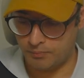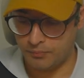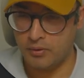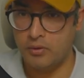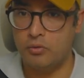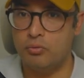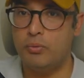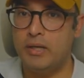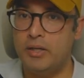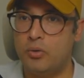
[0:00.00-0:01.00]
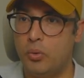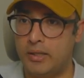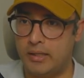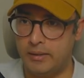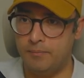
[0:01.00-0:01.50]
really
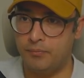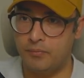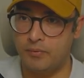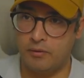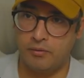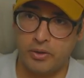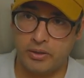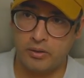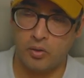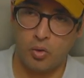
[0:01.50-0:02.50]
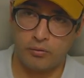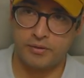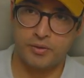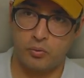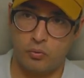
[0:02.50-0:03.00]
quickly. Now all of this code will
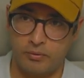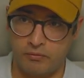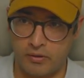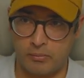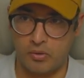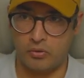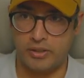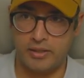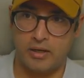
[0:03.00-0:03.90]
be available on GitHub.